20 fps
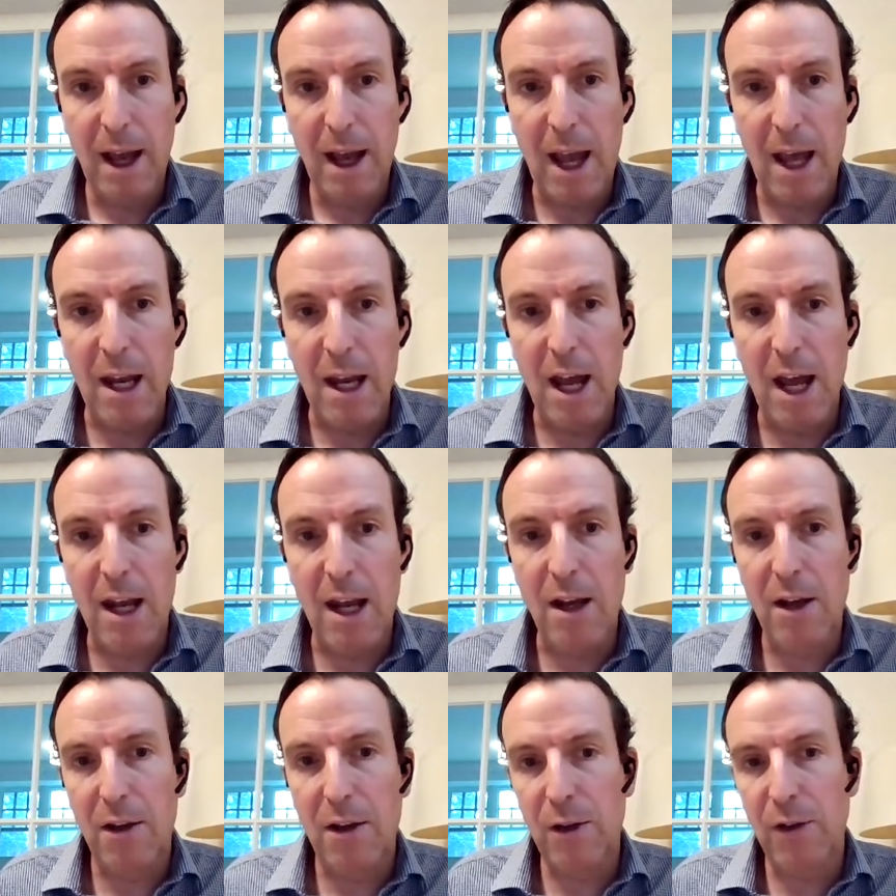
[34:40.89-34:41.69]
and
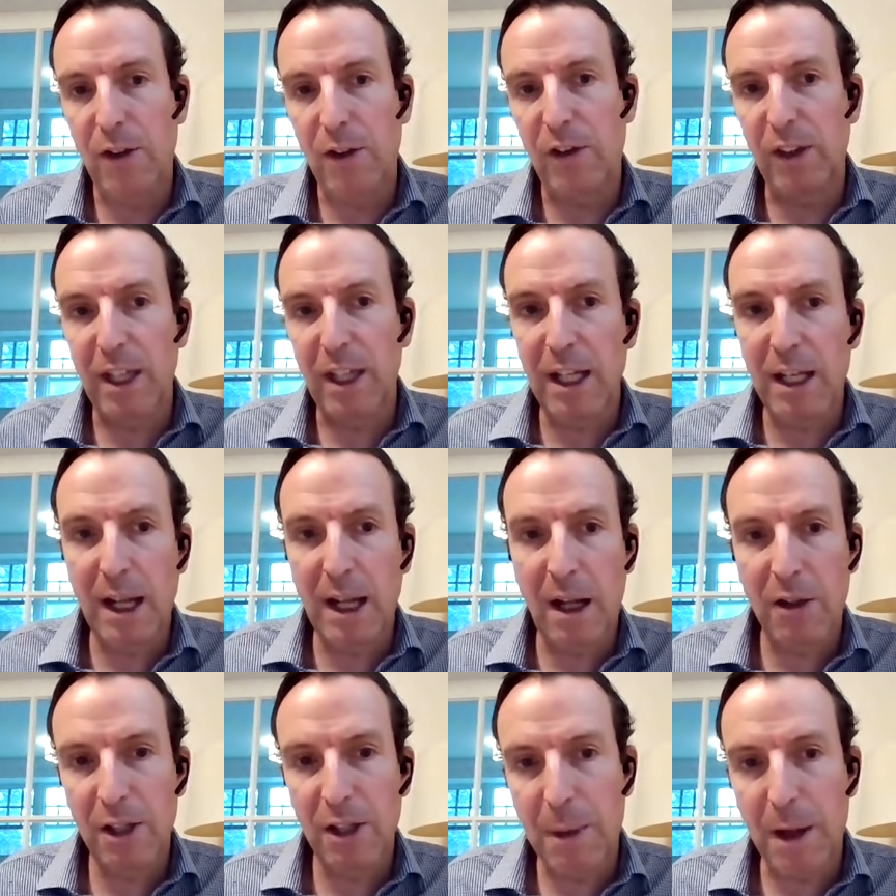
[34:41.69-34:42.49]
and to use a ski
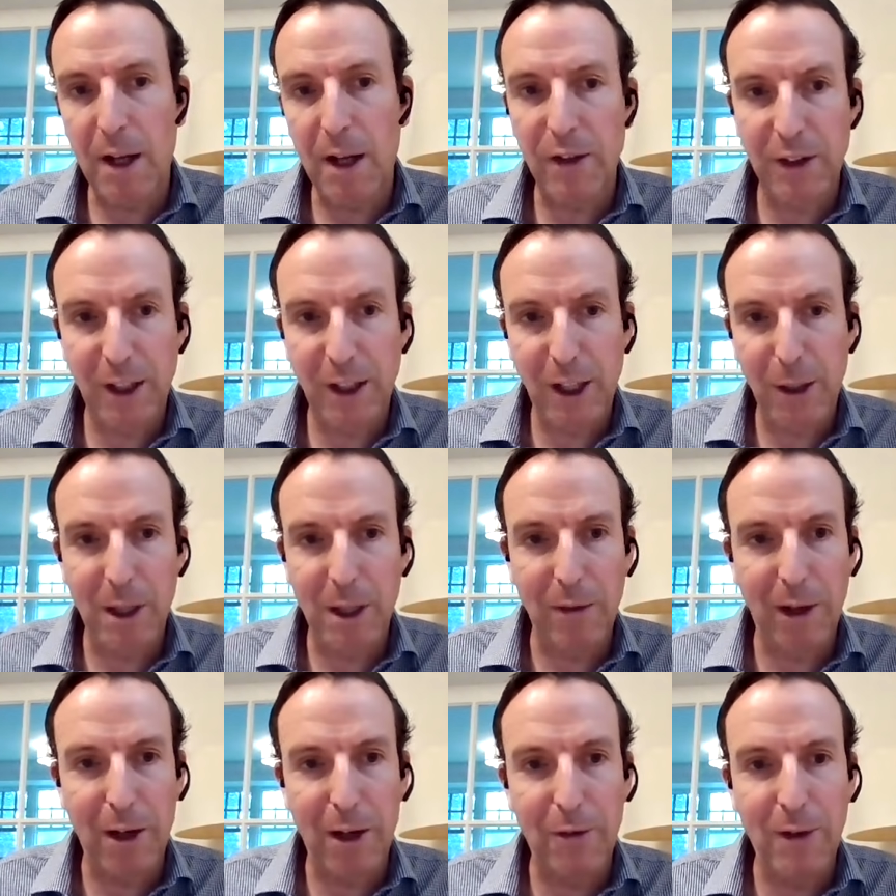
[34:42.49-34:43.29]
analogy i'm not a skier but
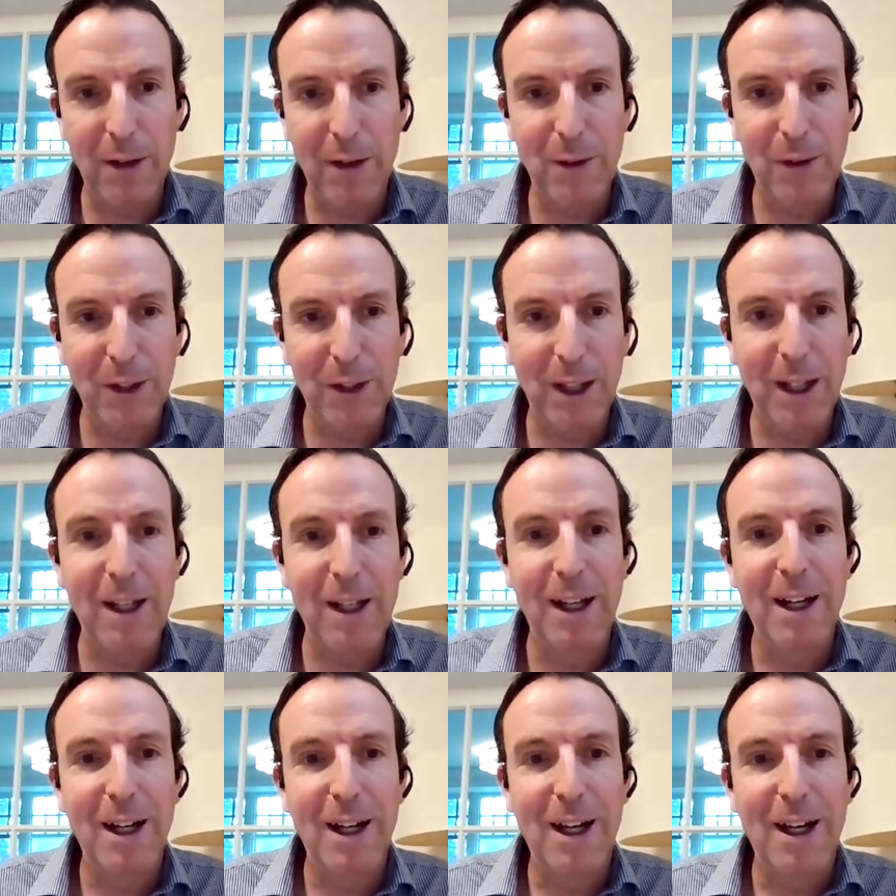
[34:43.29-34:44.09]
i have a lot of friends who
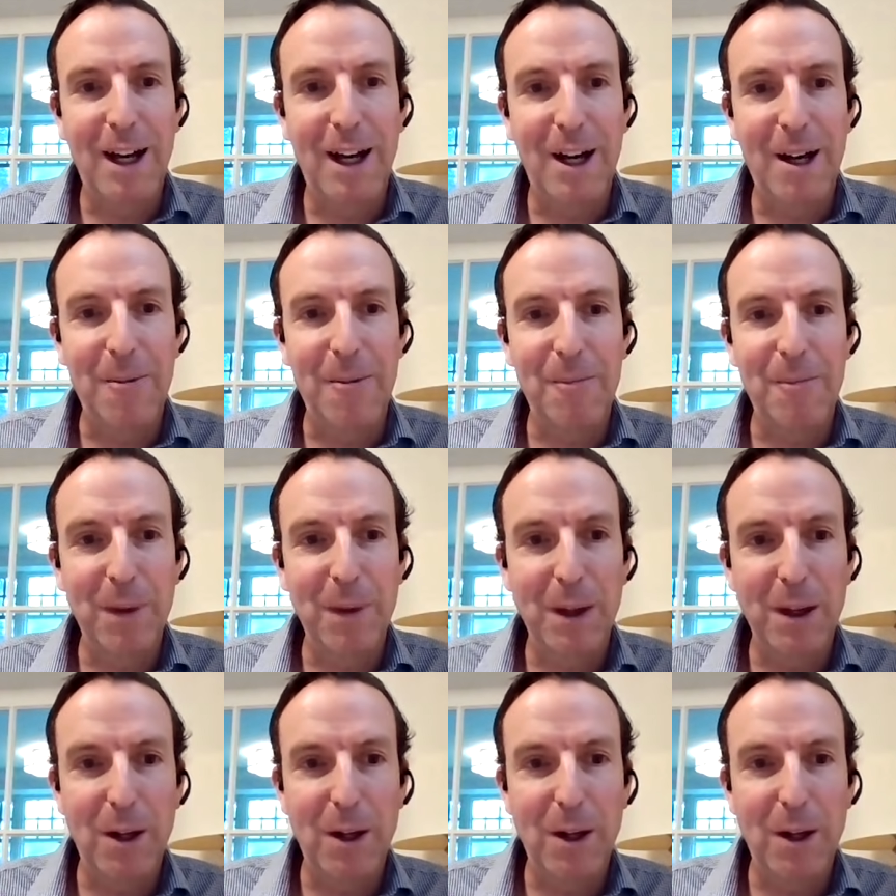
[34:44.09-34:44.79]
ski um,